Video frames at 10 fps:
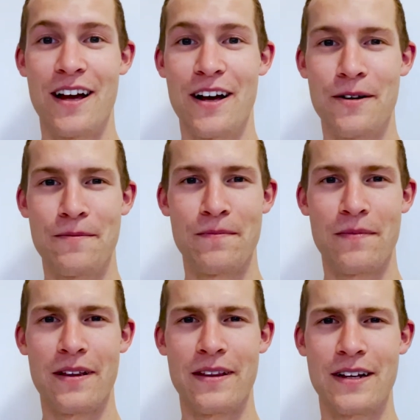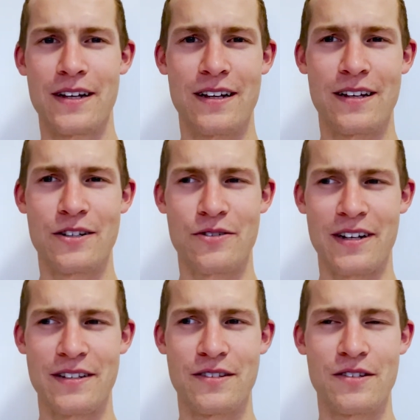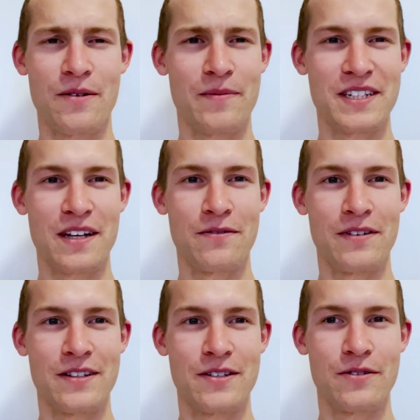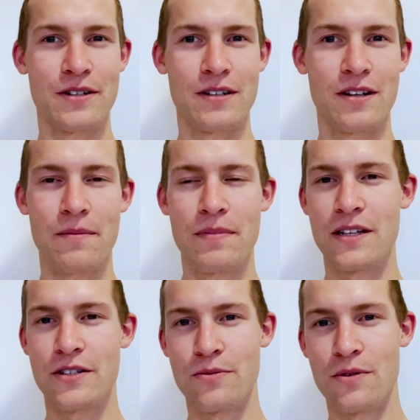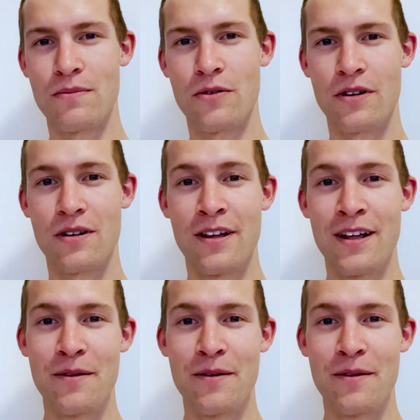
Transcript: I think I tried to talk myself into it not being super important,